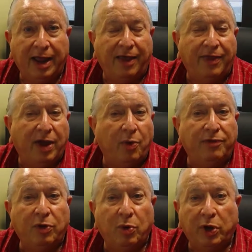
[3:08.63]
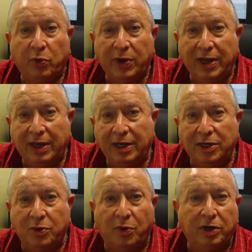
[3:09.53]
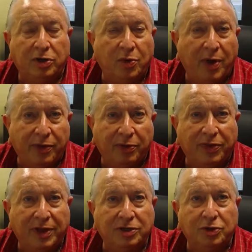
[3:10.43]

And that way, if you want to read, you want to do other things,